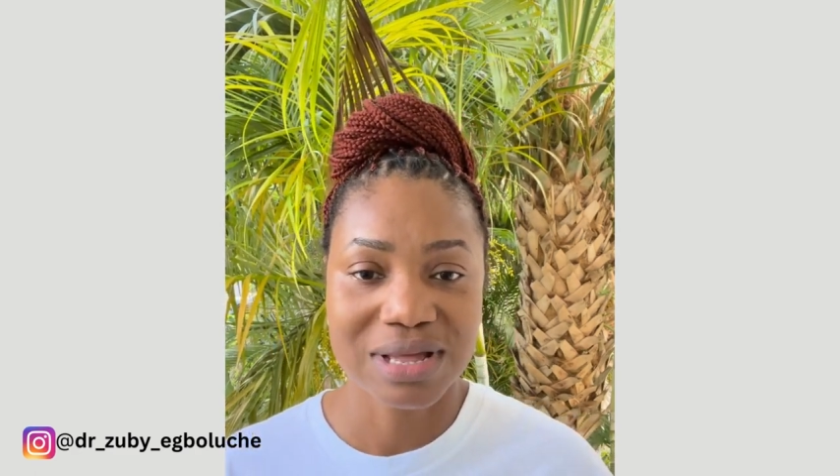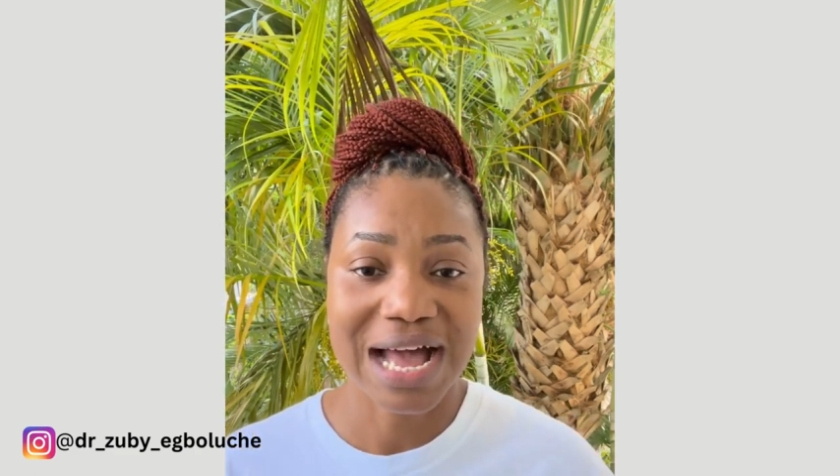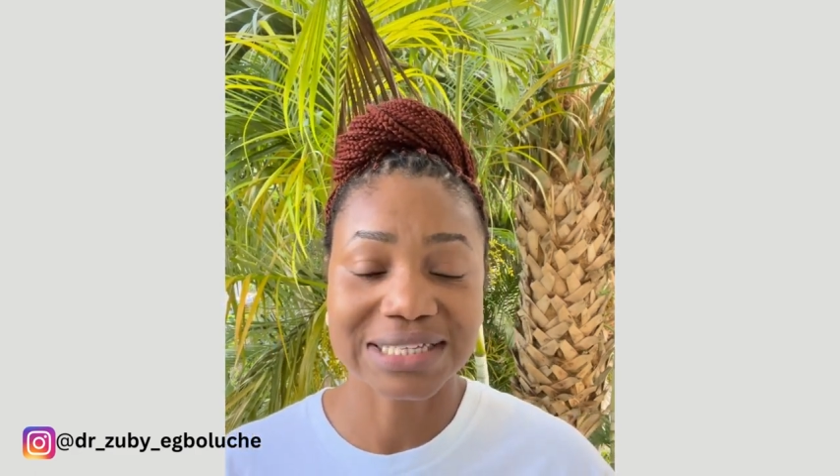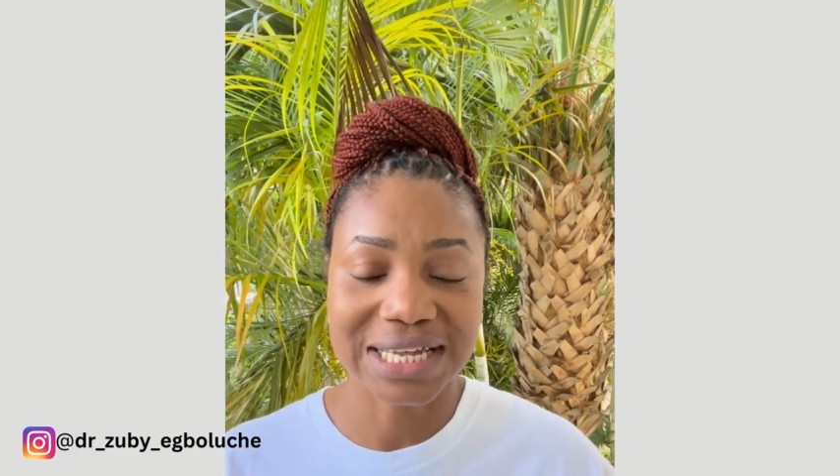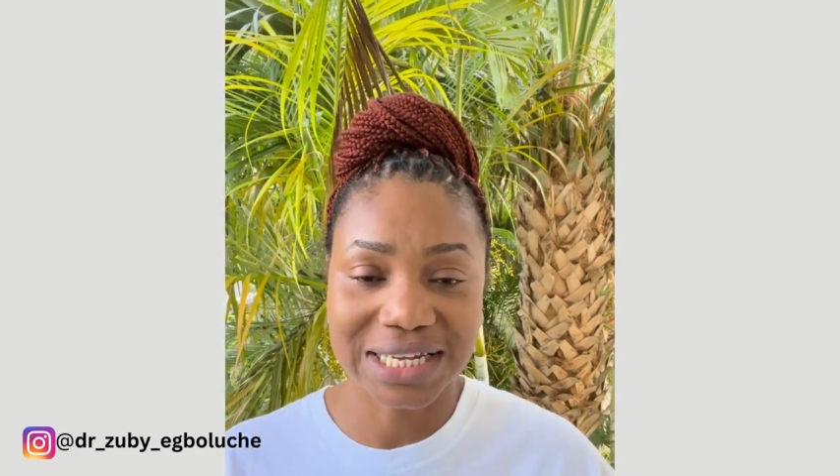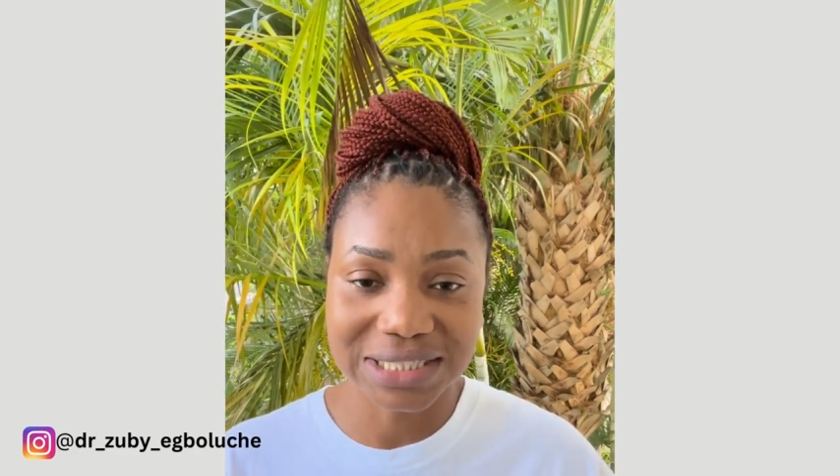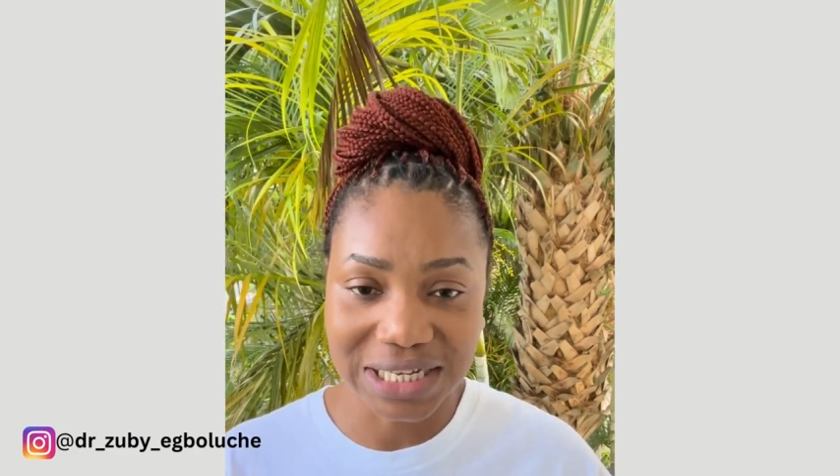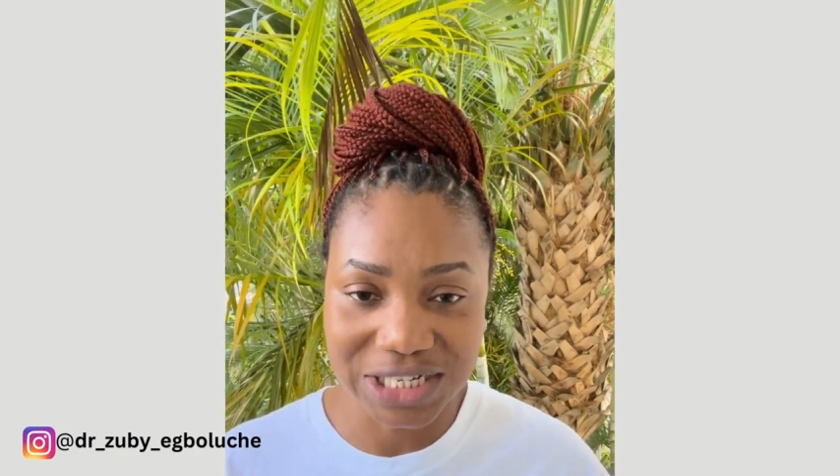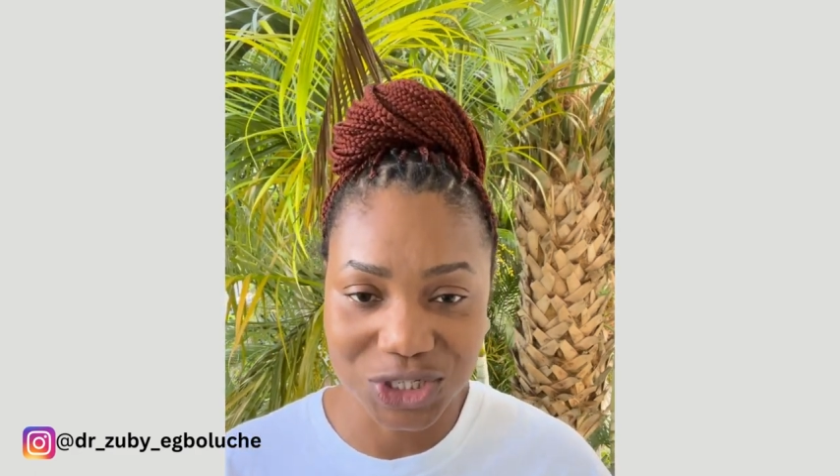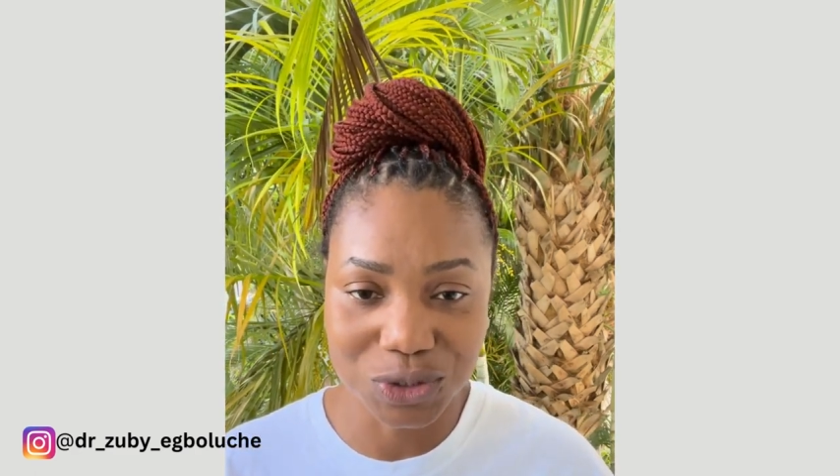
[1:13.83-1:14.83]
as an
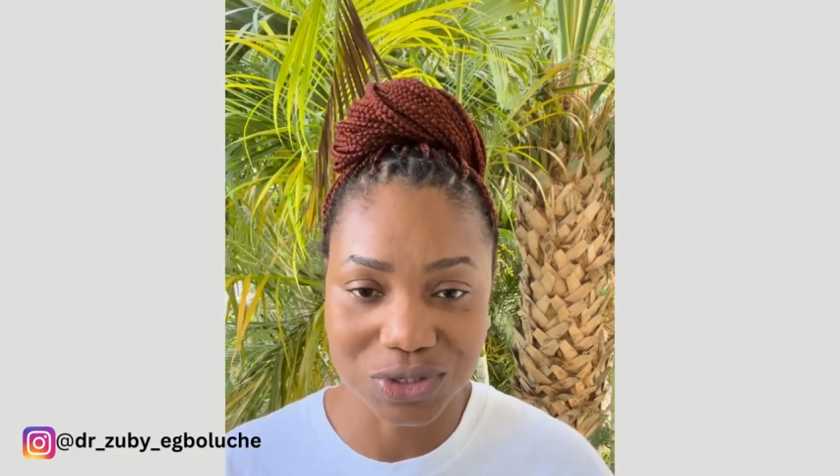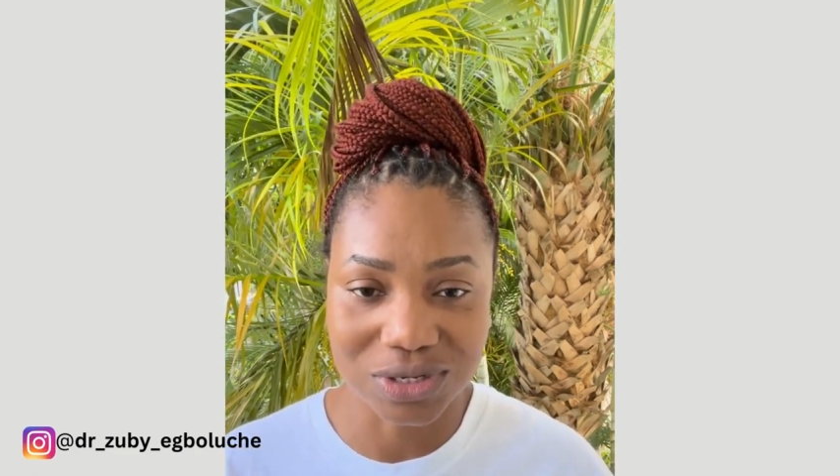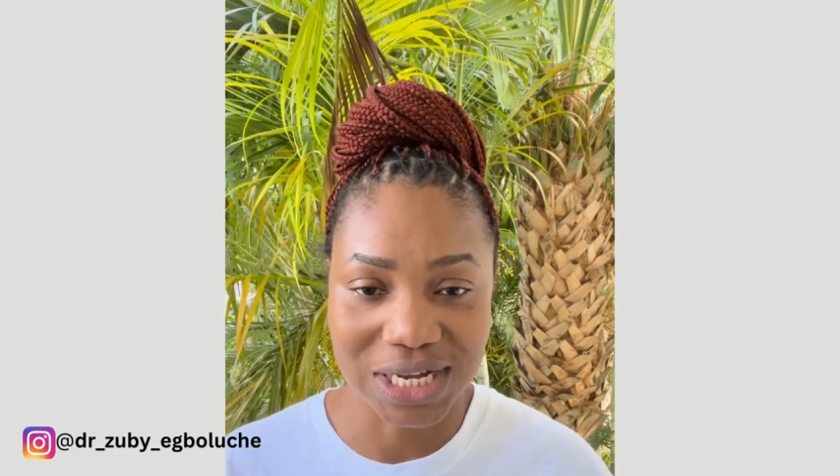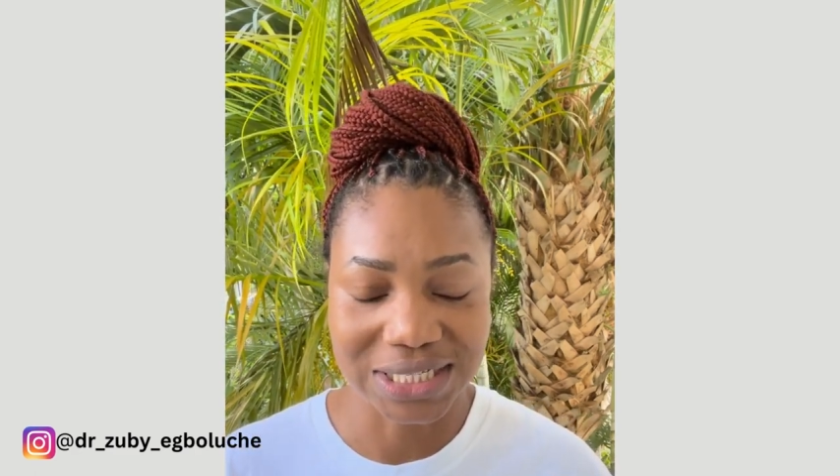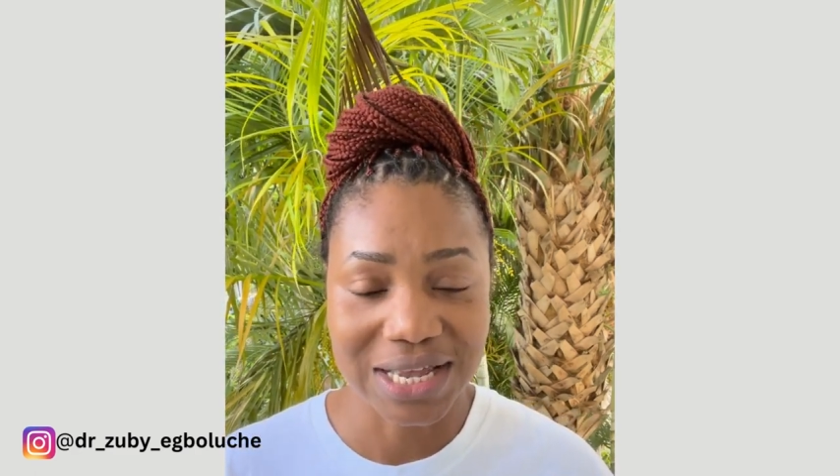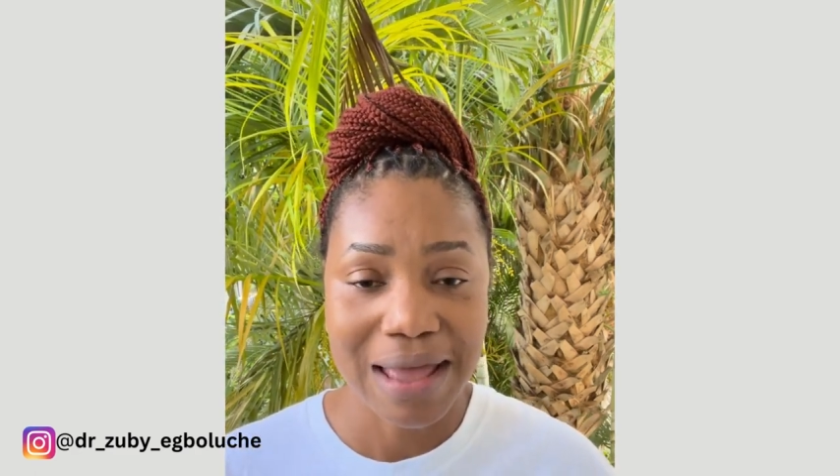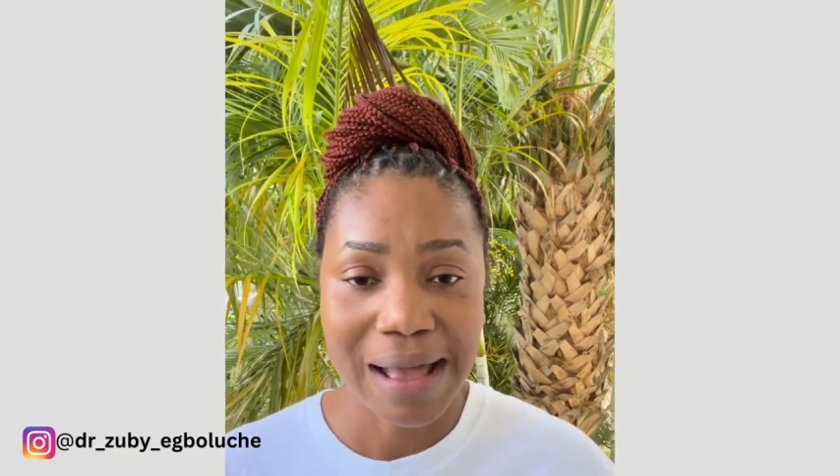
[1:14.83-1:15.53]
international student,